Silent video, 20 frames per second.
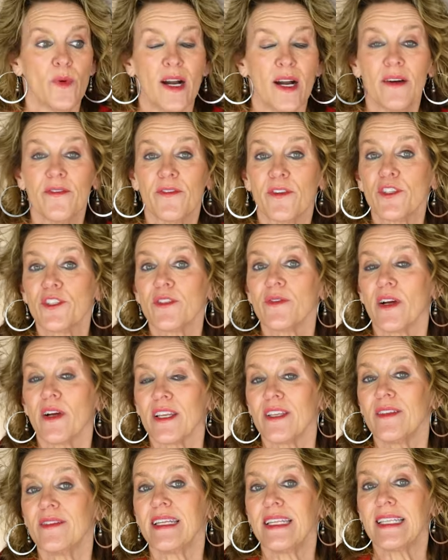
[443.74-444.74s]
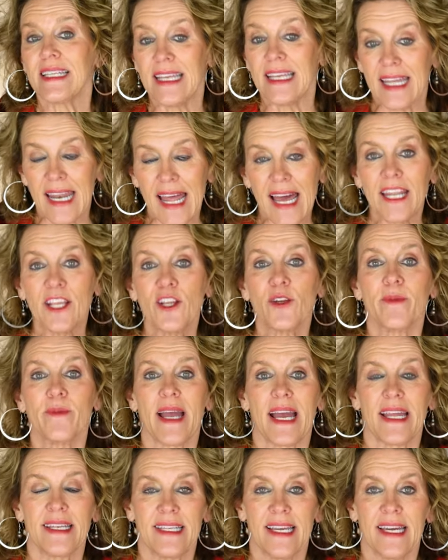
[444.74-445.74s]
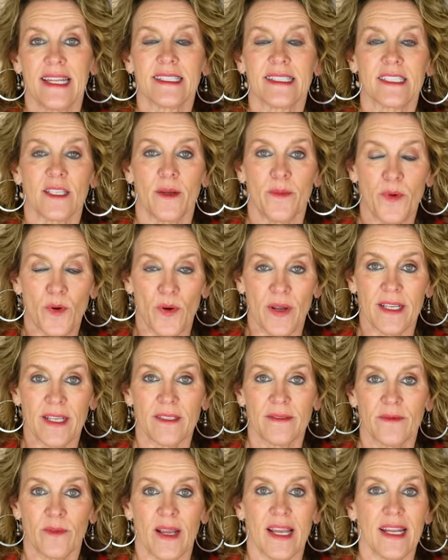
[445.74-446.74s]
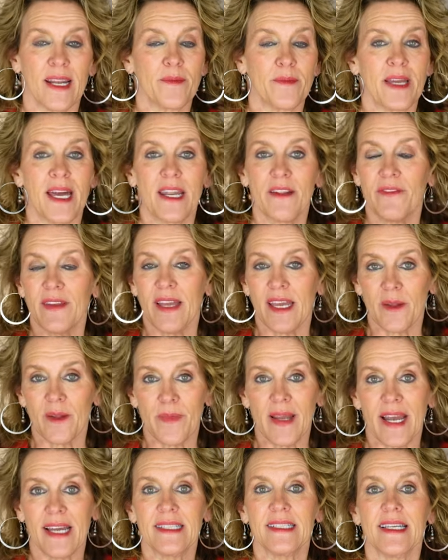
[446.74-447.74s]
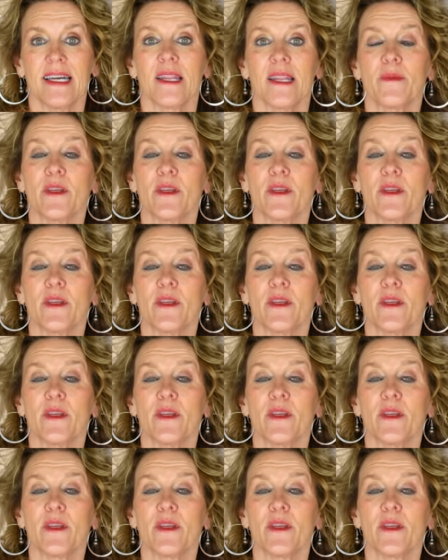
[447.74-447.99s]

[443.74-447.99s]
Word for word: Well, first of all, you need to get out of your bad debt at some point, right? I'm not a fan of bad debt.